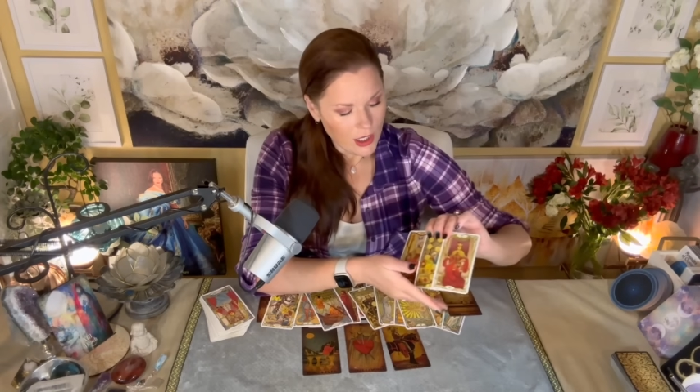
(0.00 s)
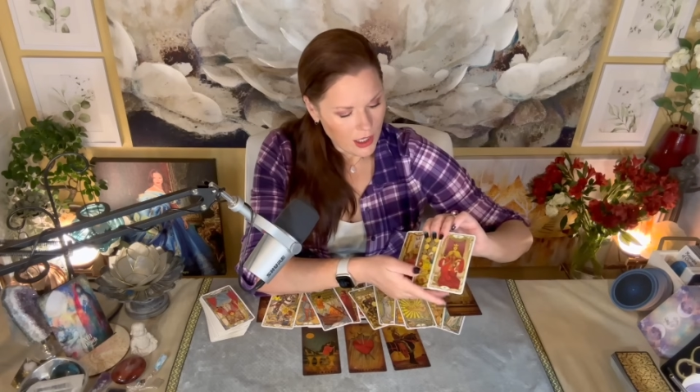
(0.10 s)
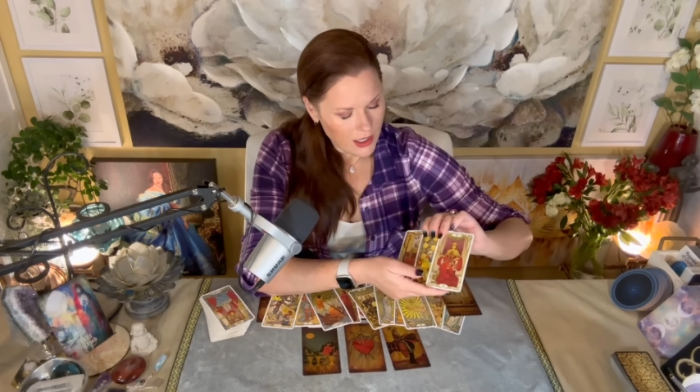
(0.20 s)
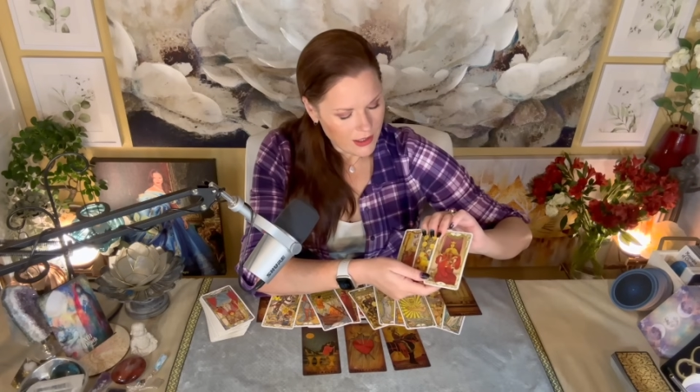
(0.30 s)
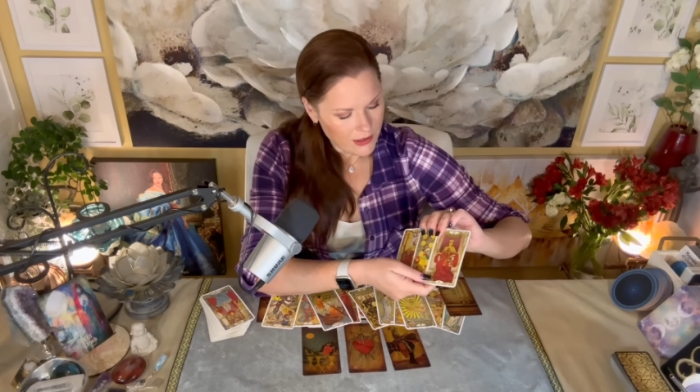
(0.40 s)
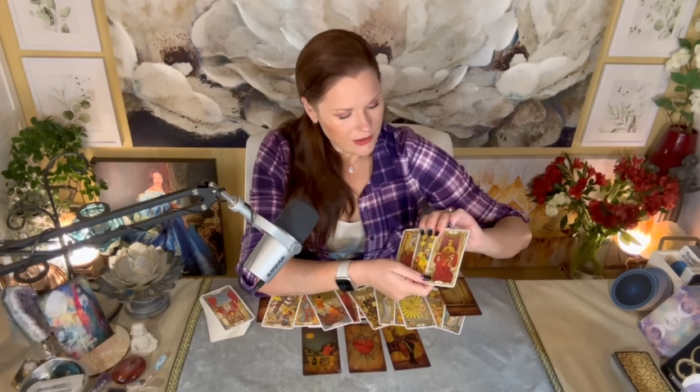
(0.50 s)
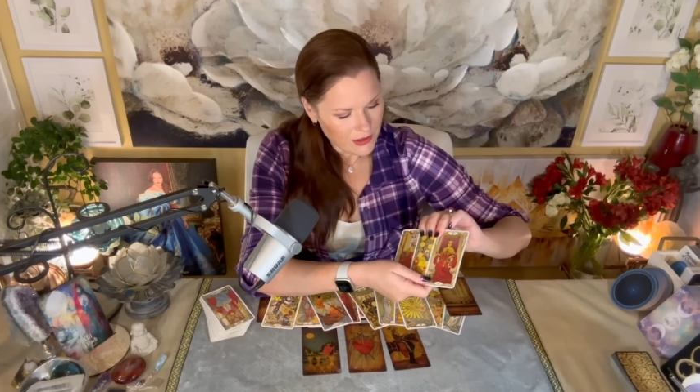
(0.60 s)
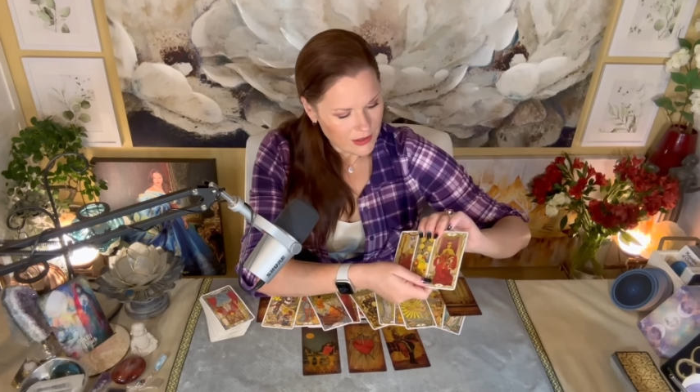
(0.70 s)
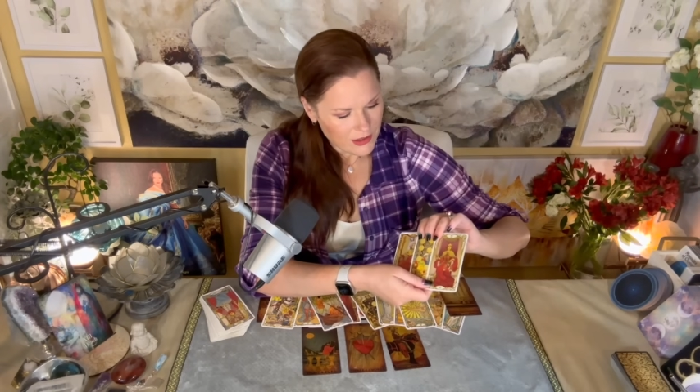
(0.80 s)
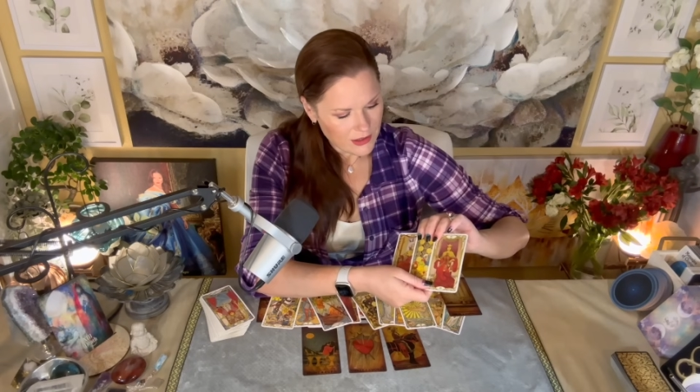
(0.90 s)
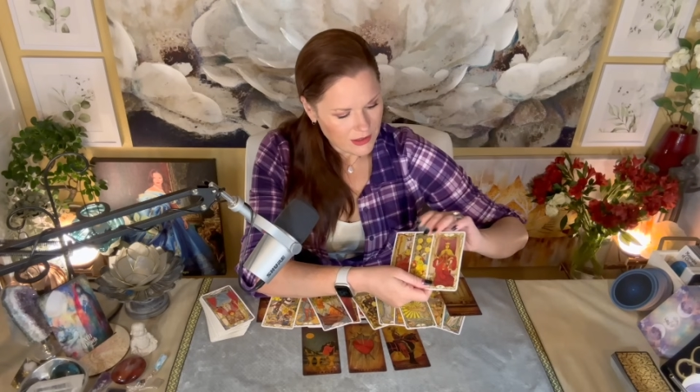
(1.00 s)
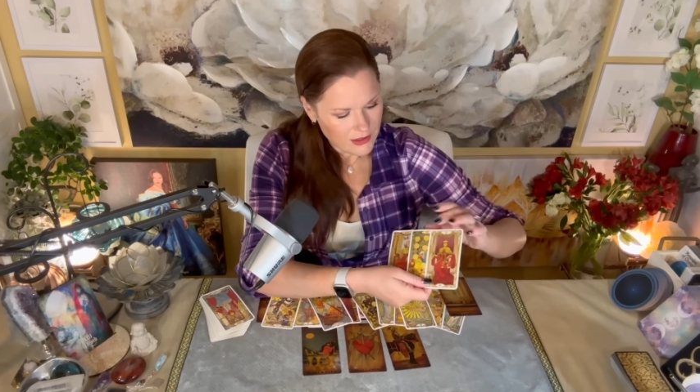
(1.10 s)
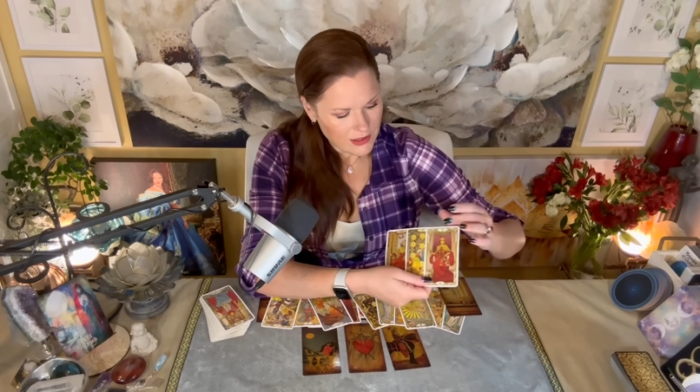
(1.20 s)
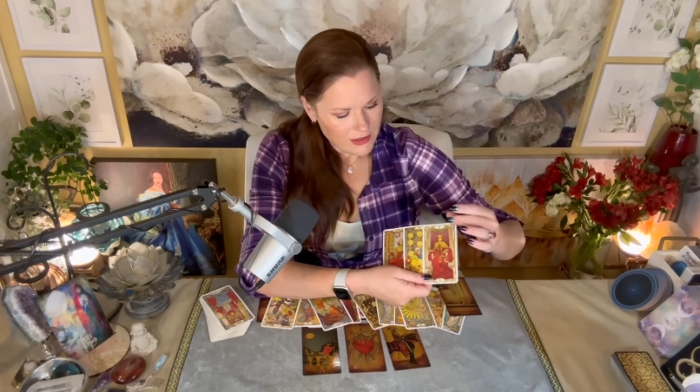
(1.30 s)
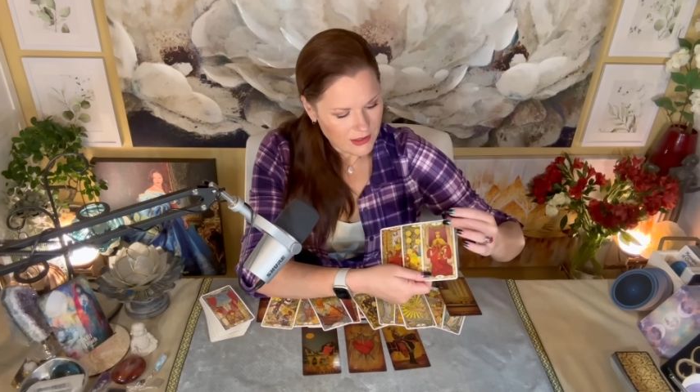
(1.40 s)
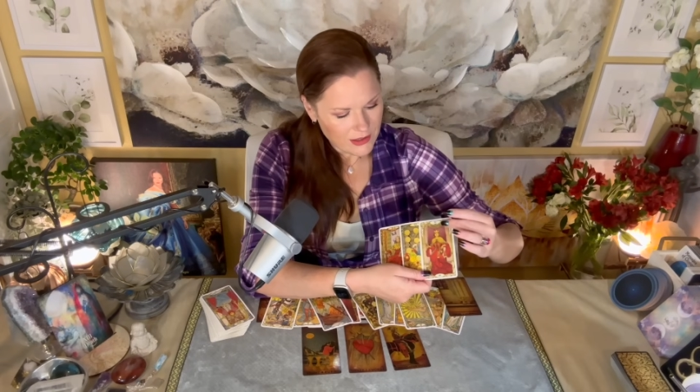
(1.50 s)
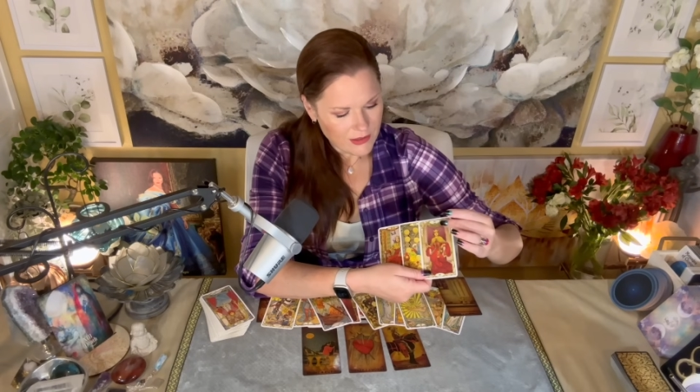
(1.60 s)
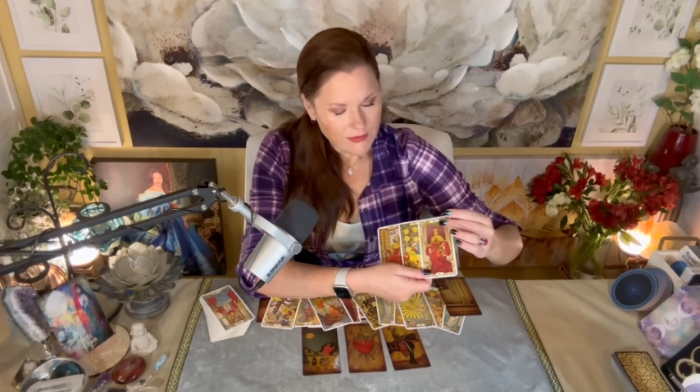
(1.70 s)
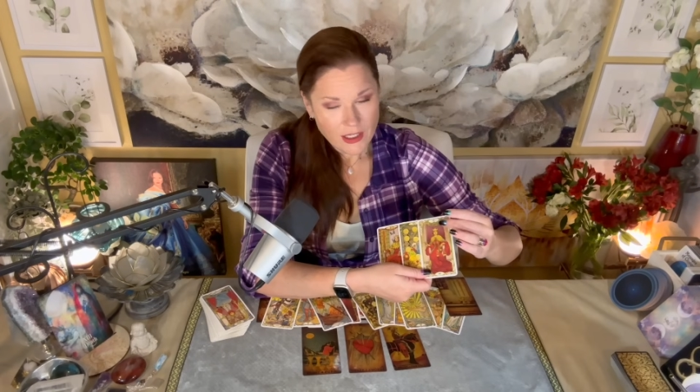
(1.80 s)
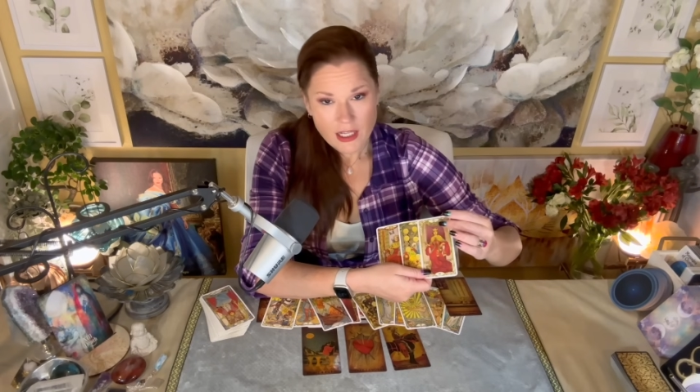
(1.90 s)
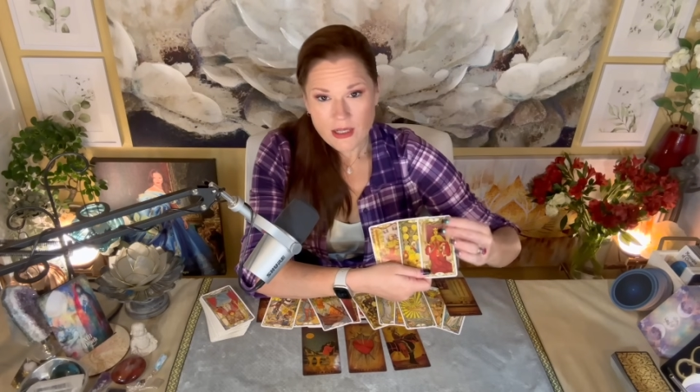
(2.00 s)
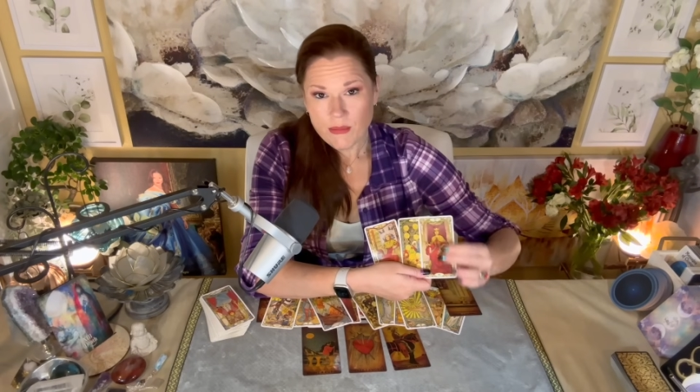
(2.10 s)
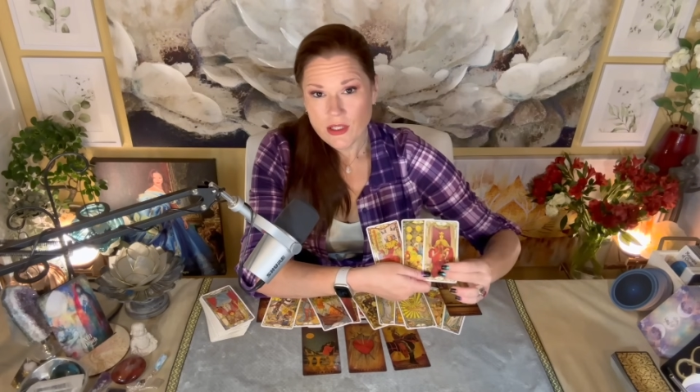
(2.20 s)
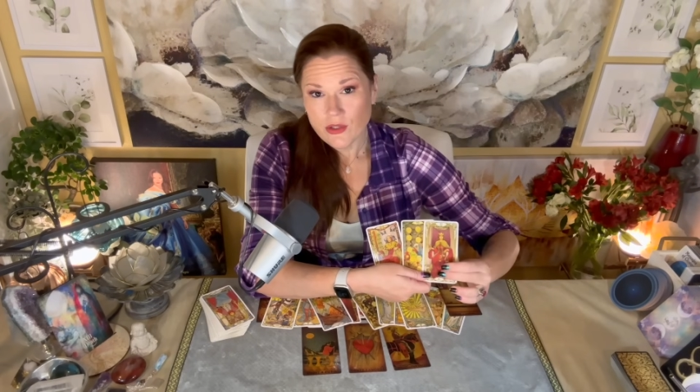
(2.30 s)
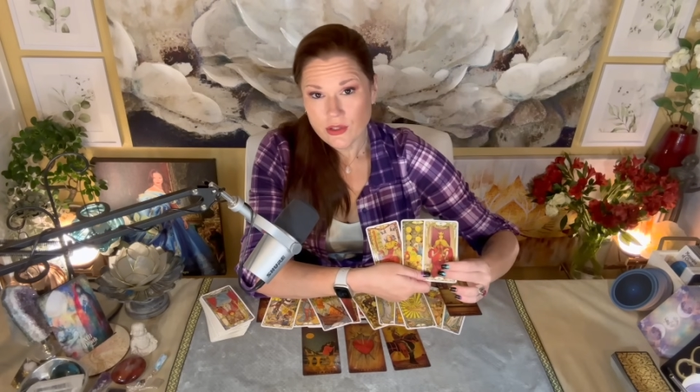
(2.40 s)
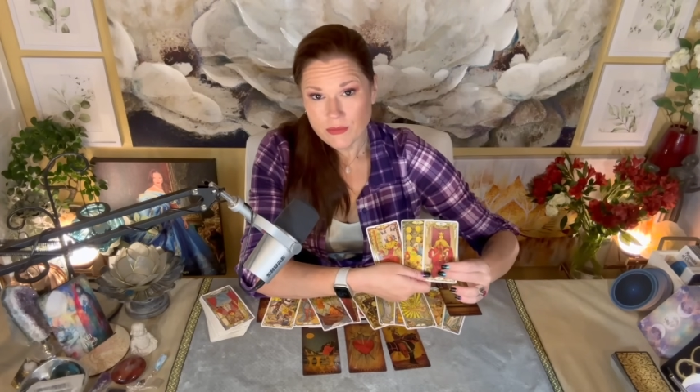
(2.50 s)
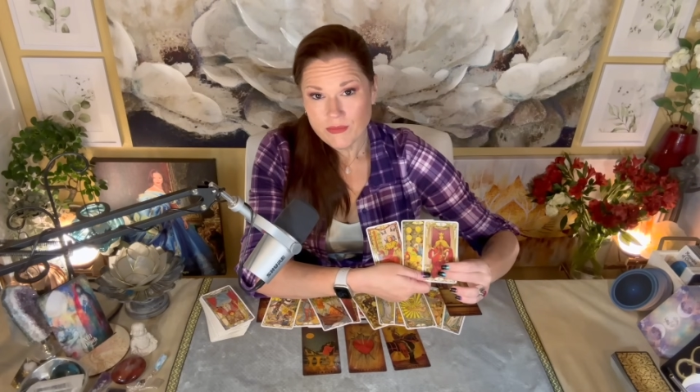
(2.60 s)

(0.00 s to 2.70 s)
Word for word: Uh, it's that sense of, am I good?